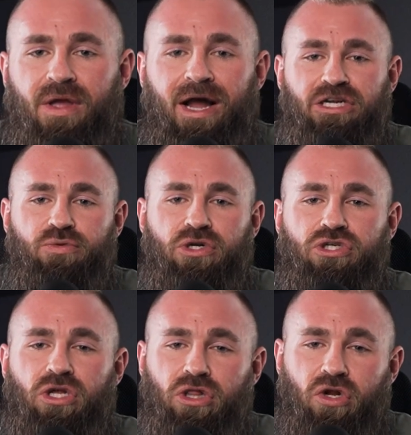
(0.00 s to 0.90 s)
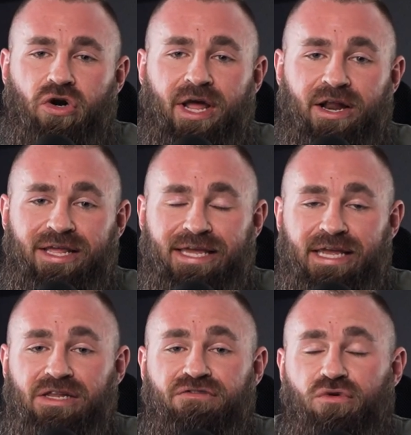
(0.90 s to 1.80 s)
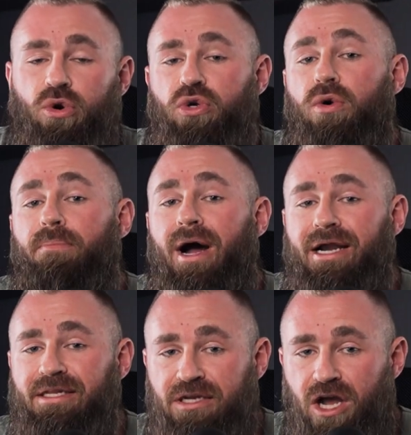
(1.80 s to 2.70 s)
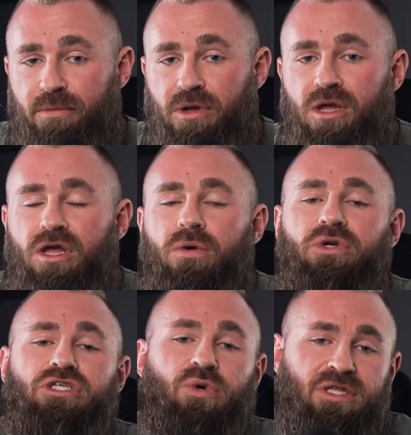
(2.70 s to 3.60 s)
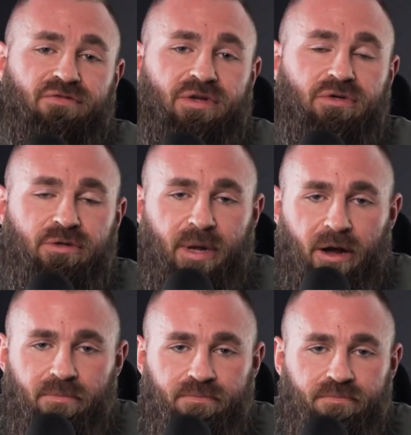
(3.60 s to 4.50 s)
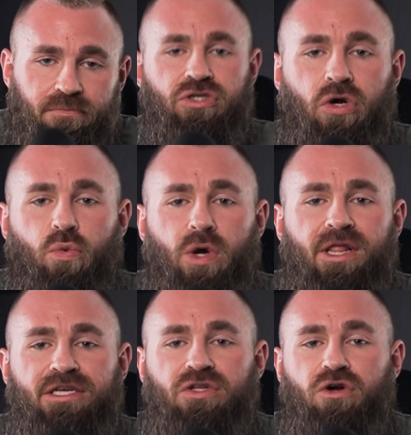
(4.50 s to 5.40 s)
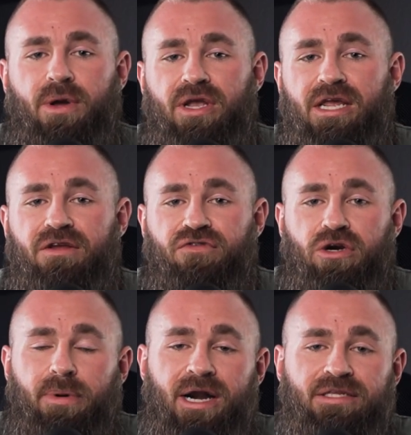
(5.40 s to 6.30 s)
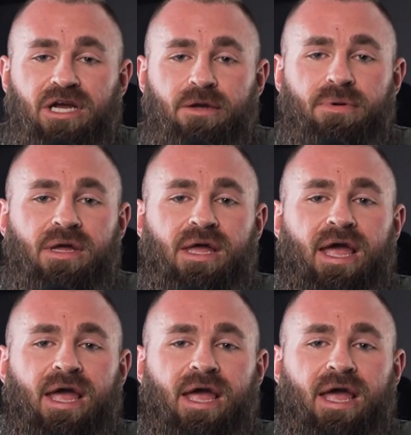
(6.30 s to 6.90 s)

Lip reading: I just want you to learn how to eat for your body type, which is what this video is about. So one last note about eating for your body type.